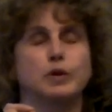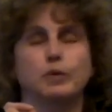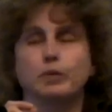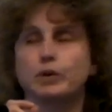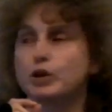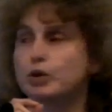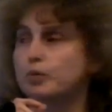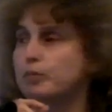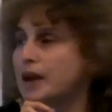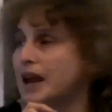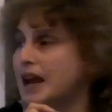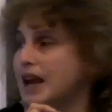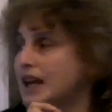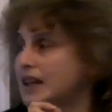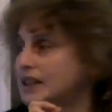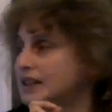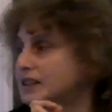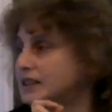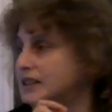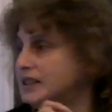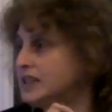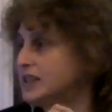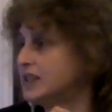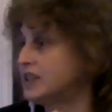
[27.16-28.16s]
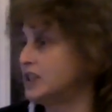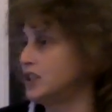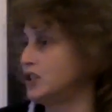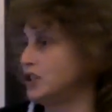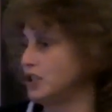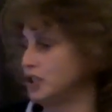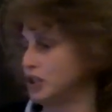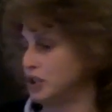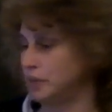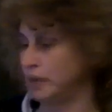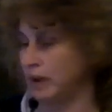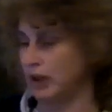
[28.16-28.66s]
when you make
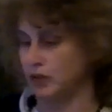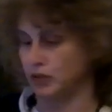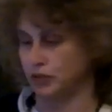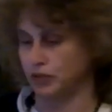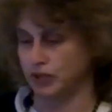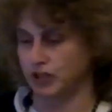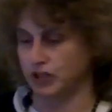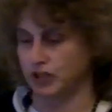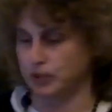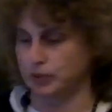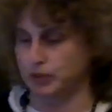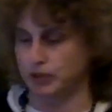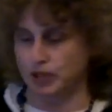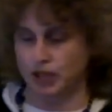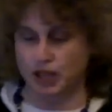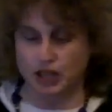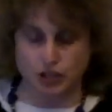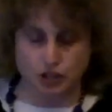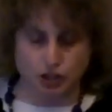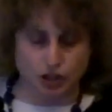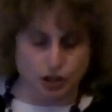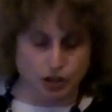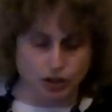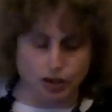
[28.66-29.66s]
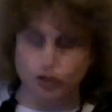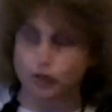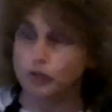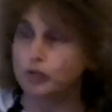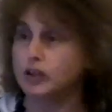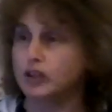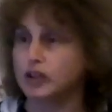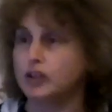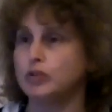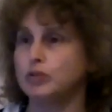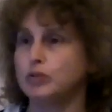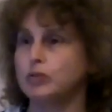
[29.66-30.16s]
decisions about transportation, you
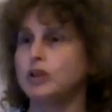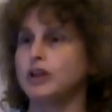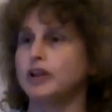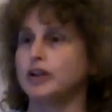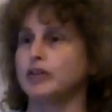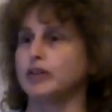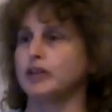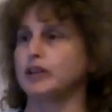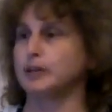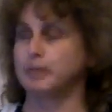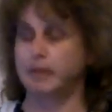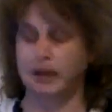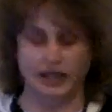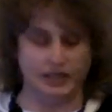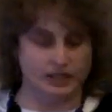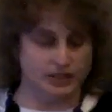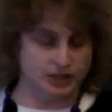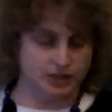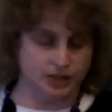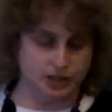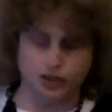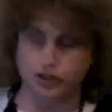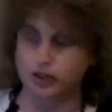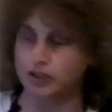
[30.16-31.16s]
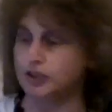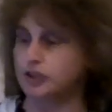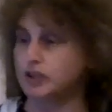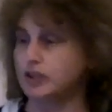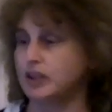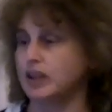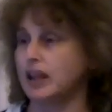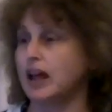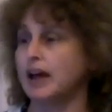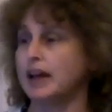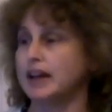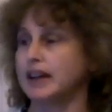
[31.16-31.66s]
you literally make decisions
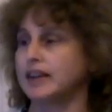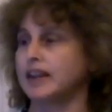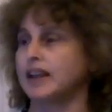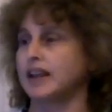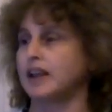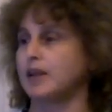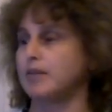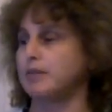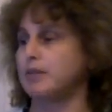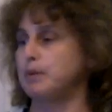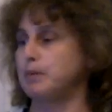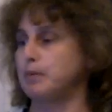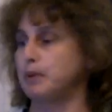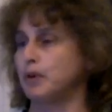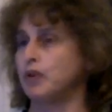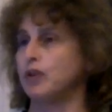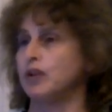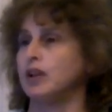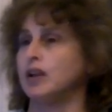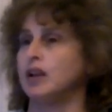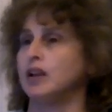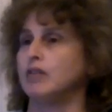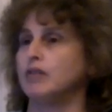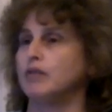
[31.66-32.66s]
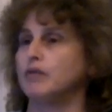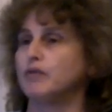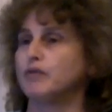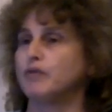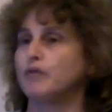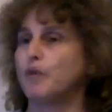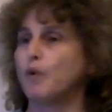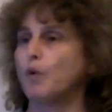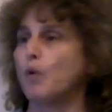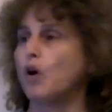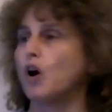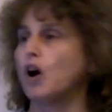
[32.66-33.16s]
that, that can be pertinent
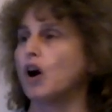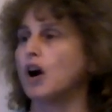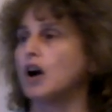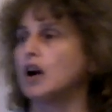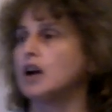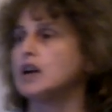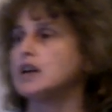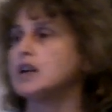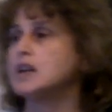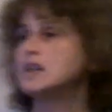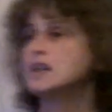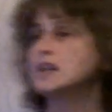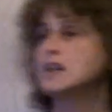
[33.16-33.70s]
for